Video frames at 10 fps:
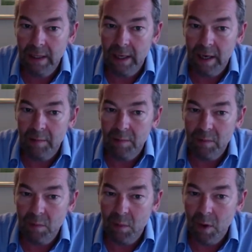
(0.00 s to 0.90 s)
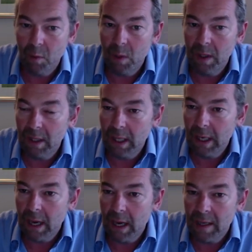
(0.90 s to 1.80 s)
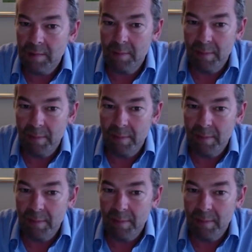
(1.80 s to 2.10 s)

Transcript: What will ally